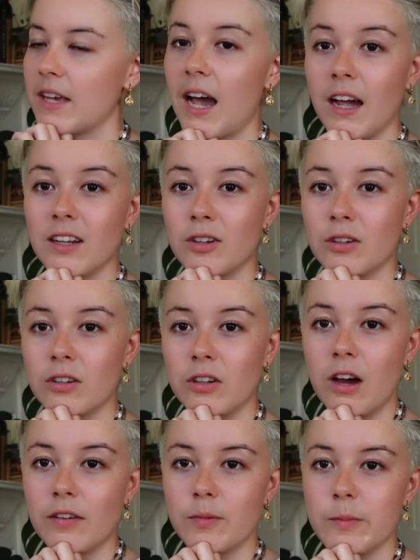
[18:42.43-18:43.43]
Yeah, I learned a
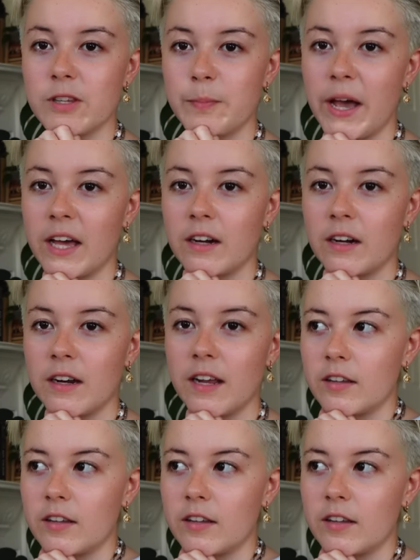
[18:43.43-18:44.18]
lot from this pattern.